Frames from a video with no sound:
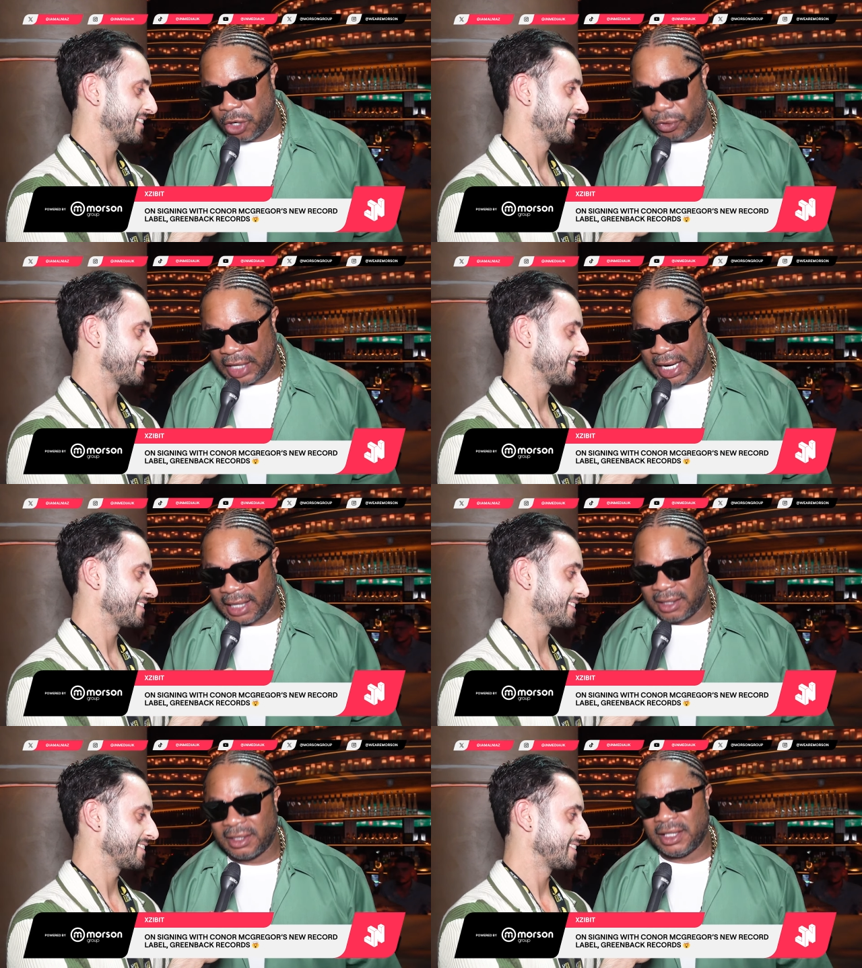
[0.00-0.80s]
Speaker 1: new thing.
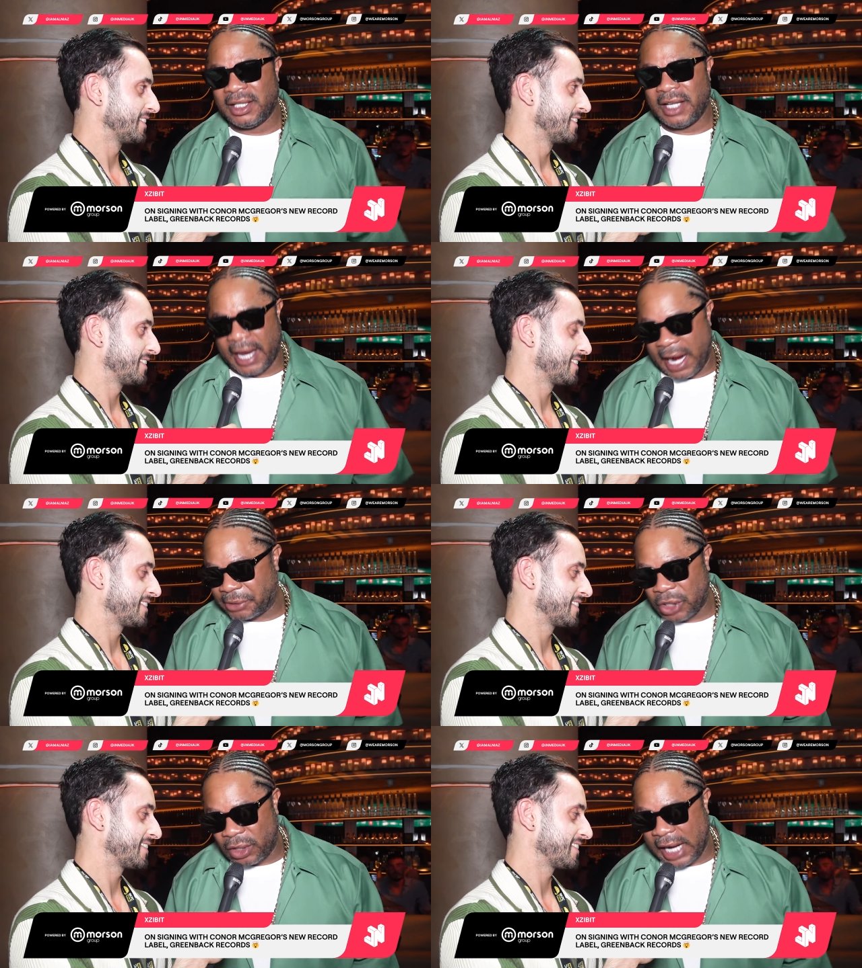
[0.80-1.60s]
And I'm
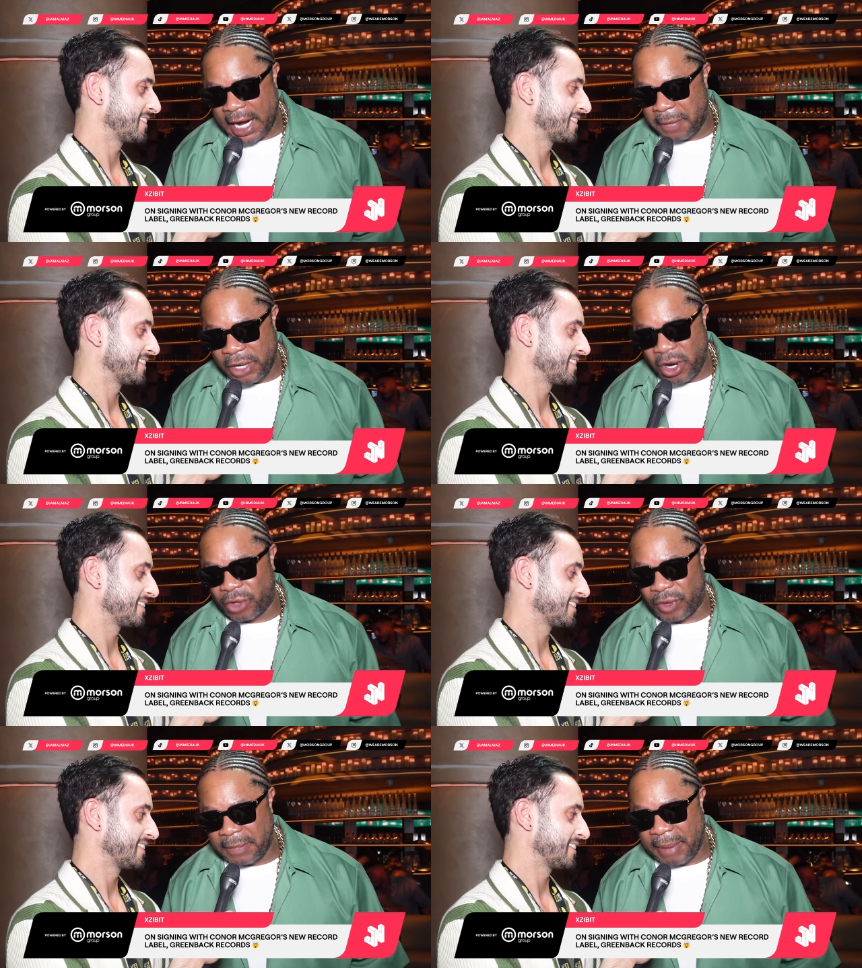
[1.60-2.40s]
so glad to be on
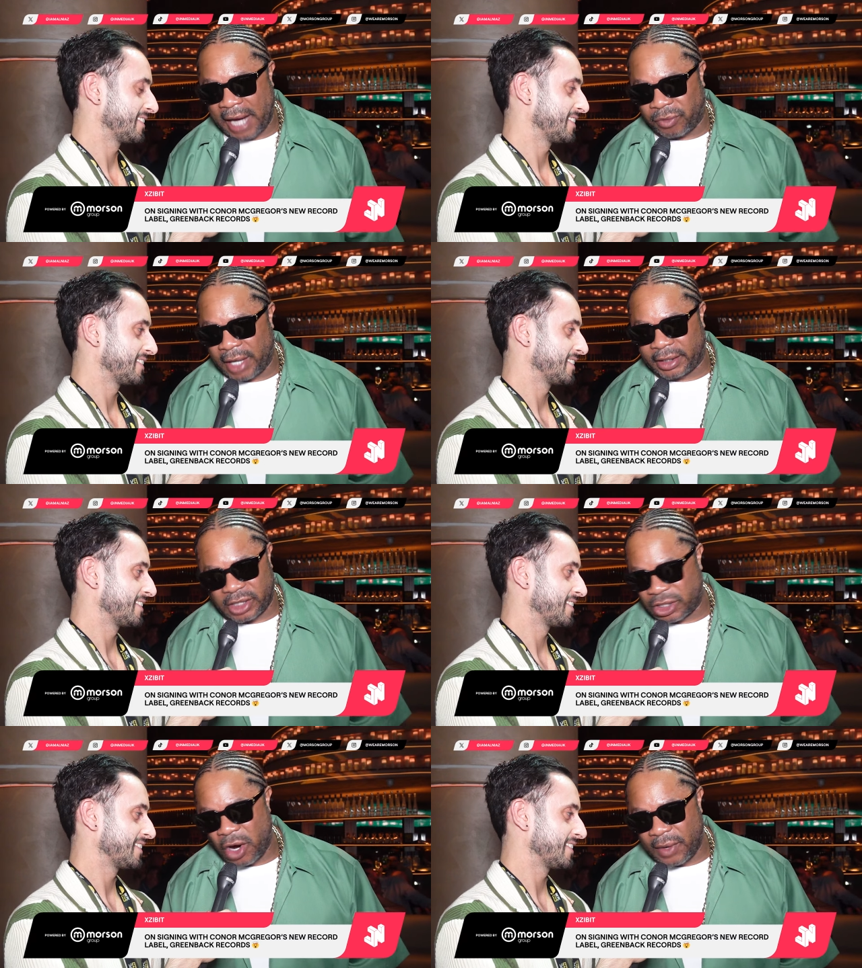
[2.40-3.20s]
Greenback Records.
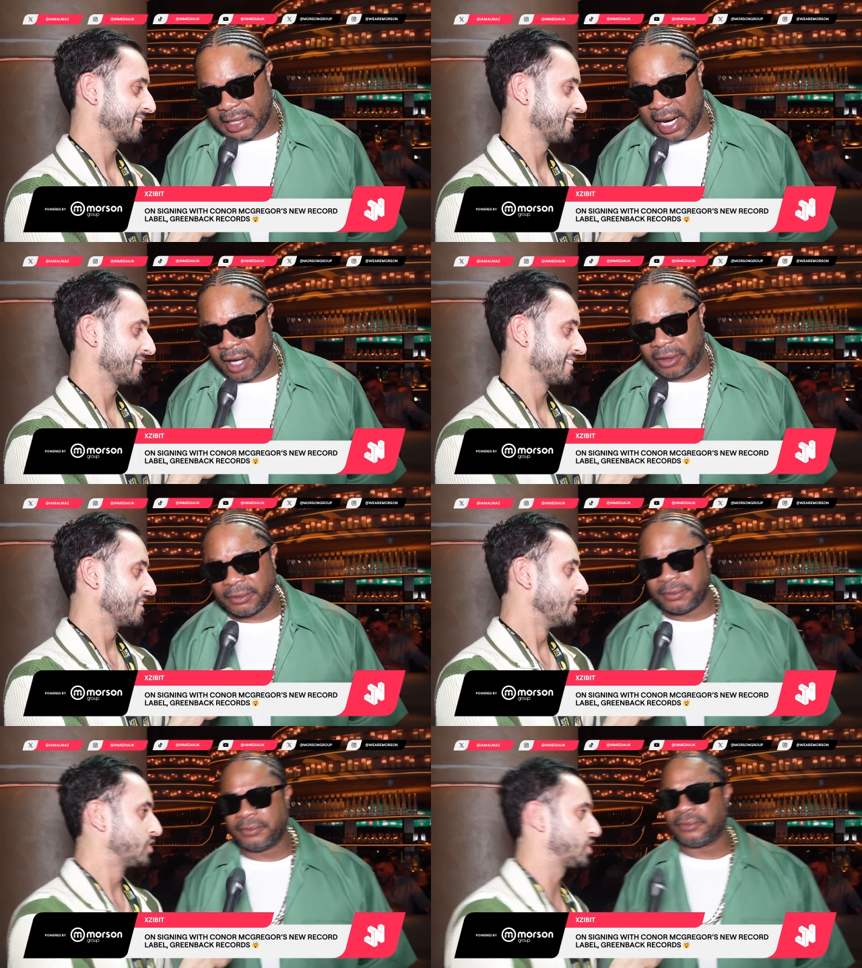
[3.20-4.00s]
It's going down.
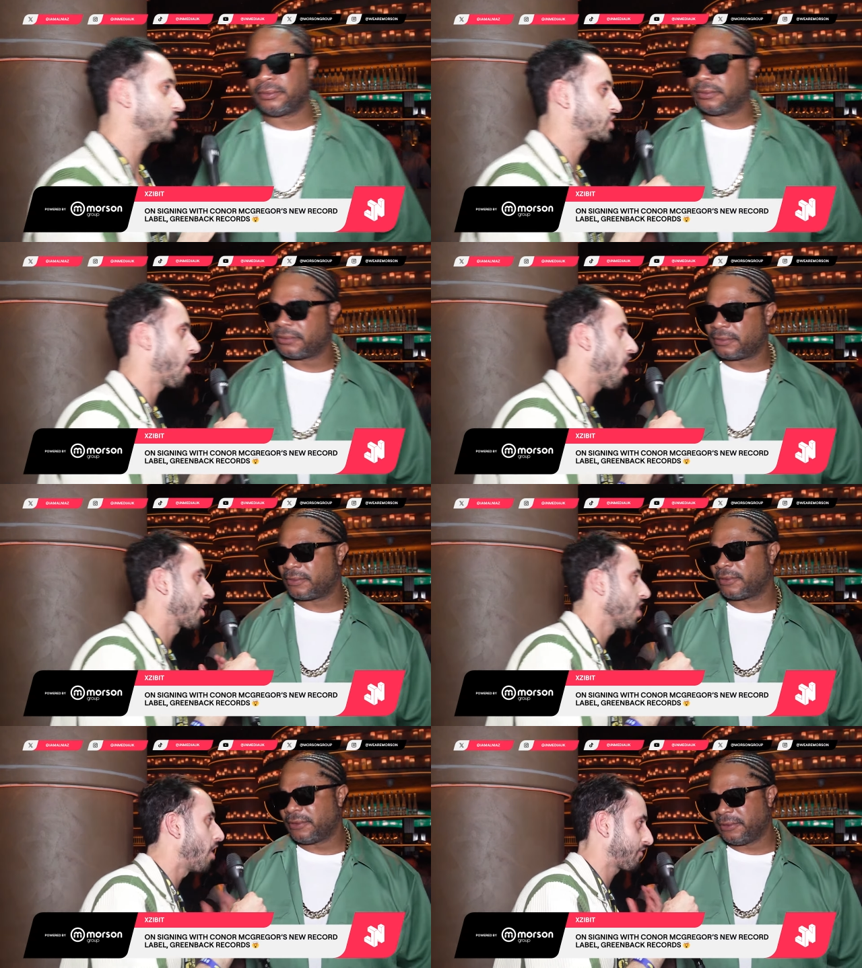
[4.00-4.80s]
You draw a
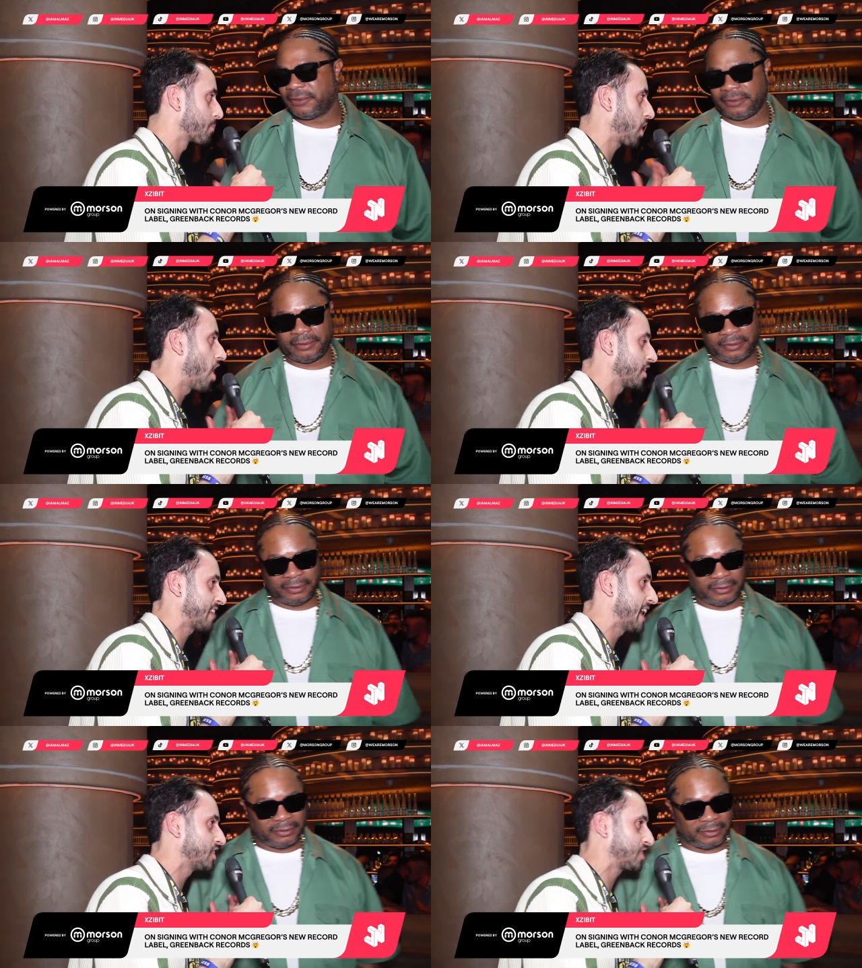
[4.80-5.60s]
lot from Conor's
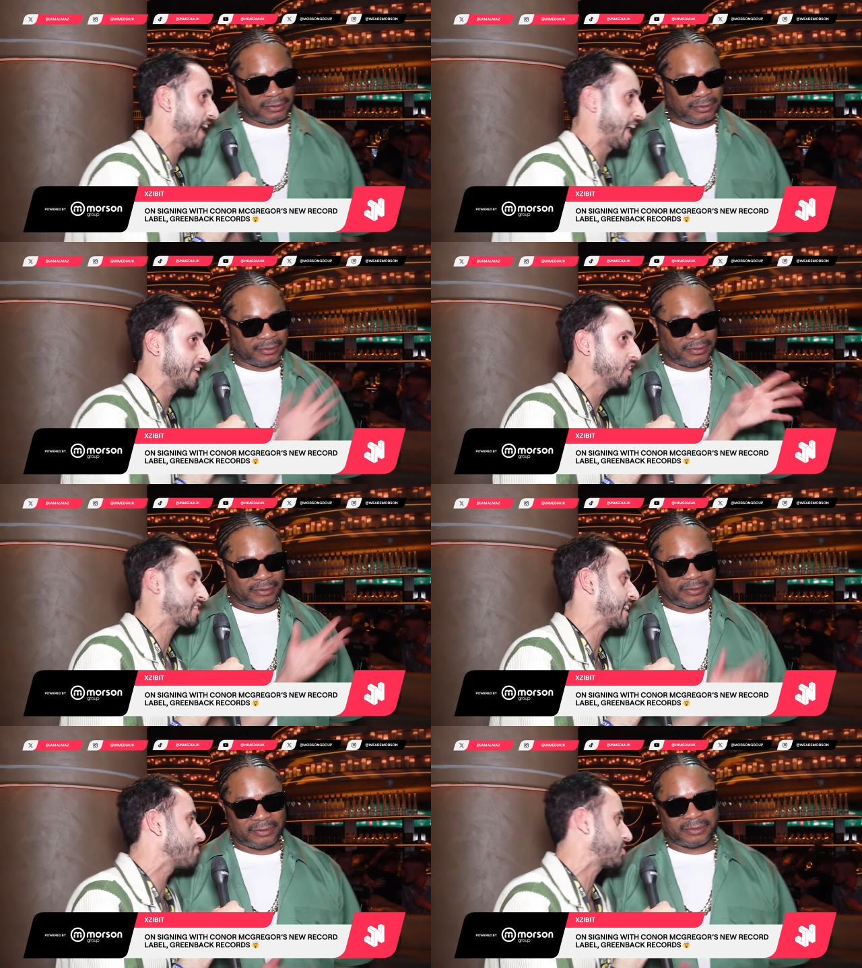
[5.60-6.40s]
energy.
Speaker 2: You
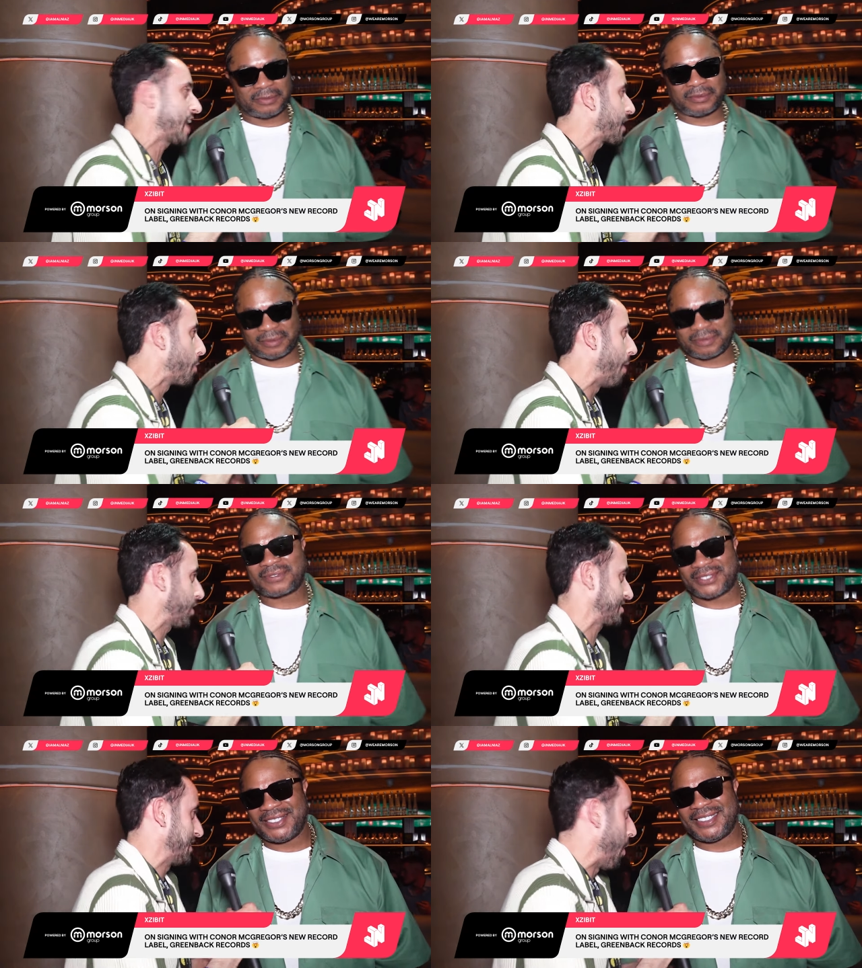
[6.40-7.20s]
see him
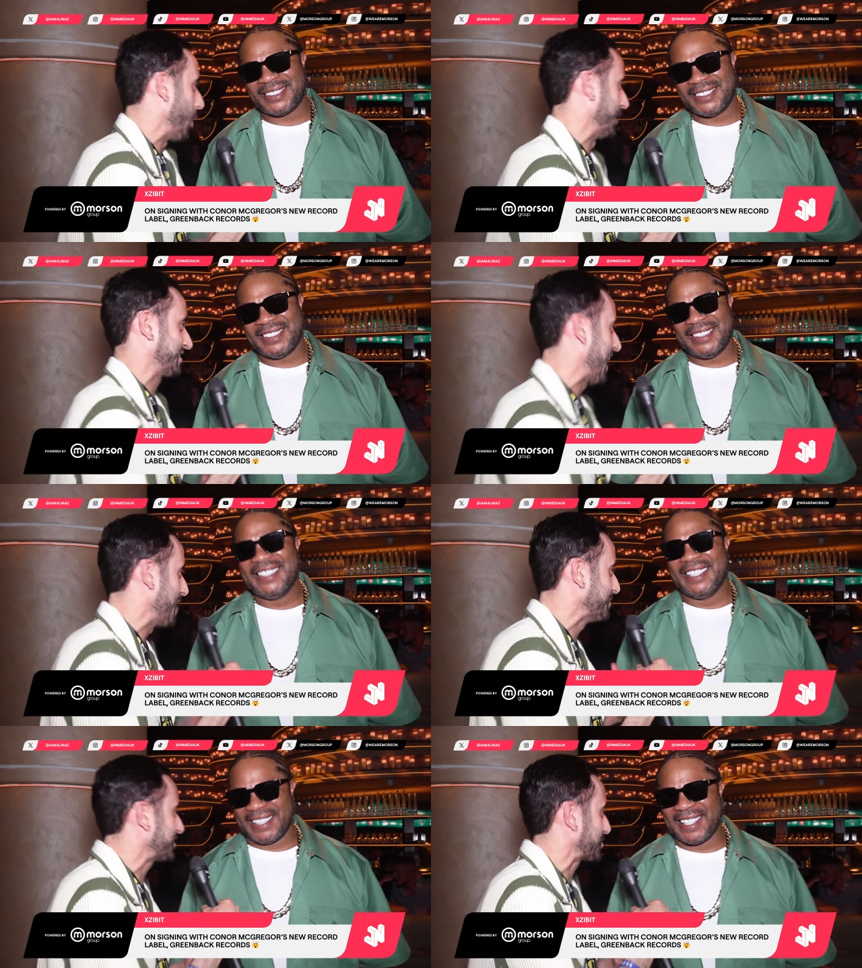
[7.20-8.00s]
shadowboxing all the time.
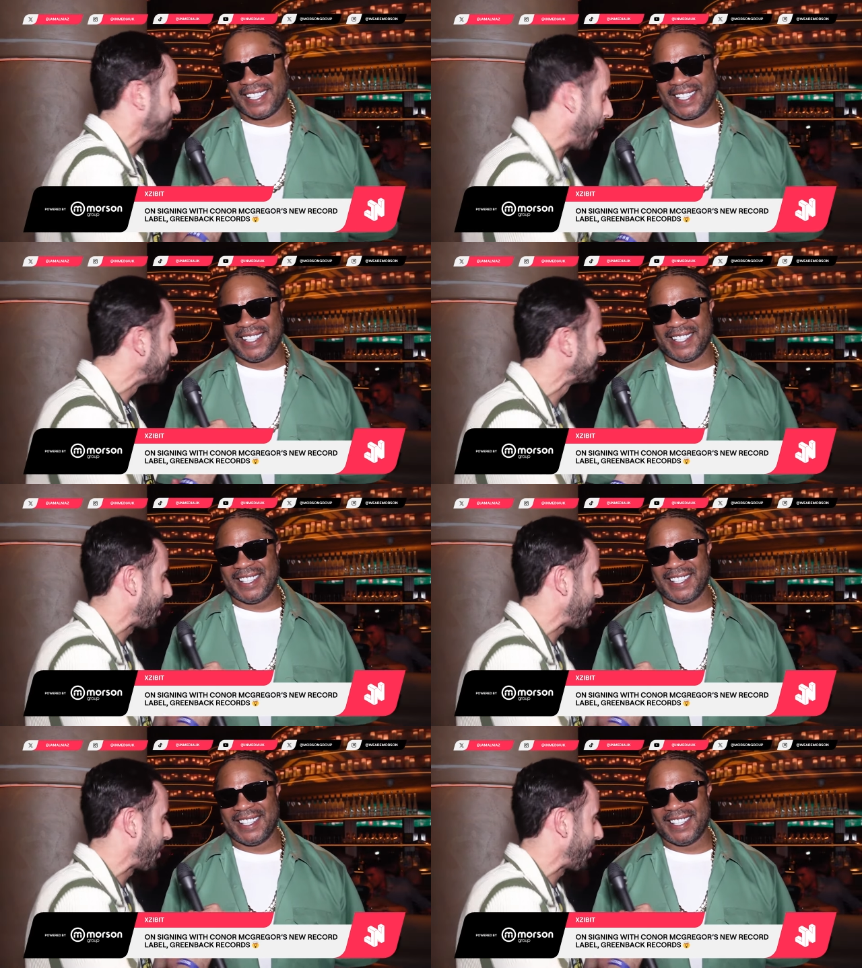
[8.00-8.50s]
He just bumps